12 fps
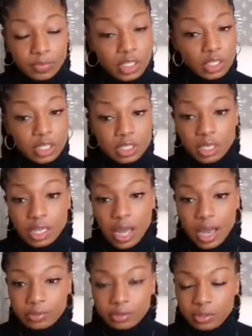It's a
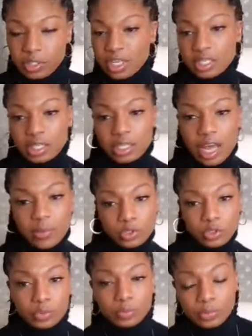lot. Yeah, it's a lot
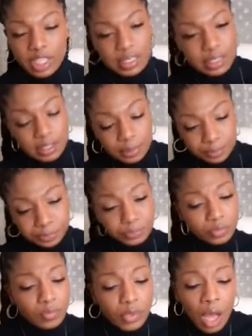with you, Destiny.
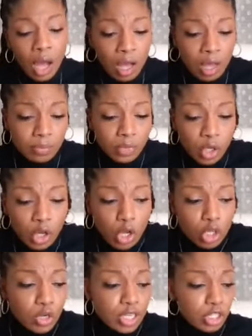
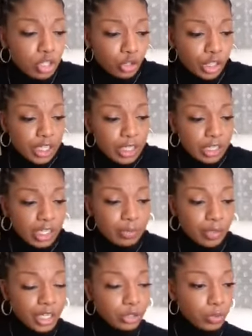So I just decree and declare
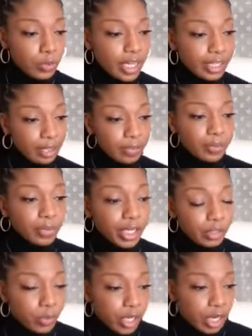breakthrough. Let there be
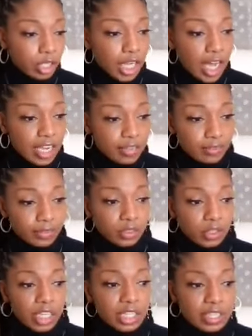breakthrough in her life.
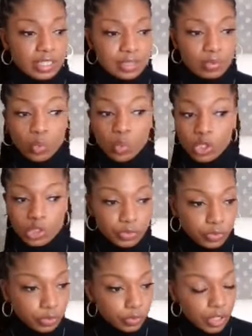That this
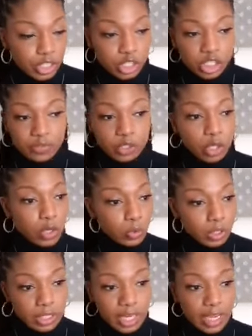wolf and sheep
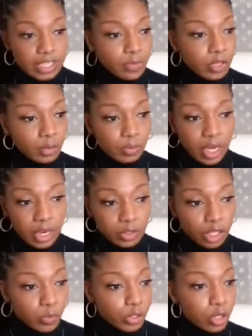clothing that has been around
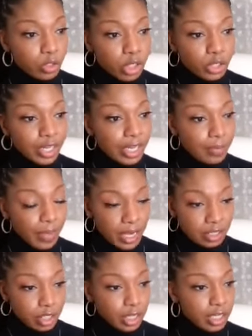her will no longer
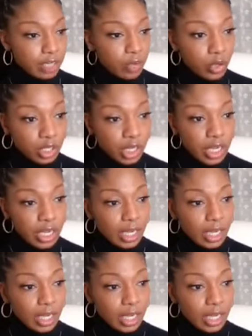impact her anymore.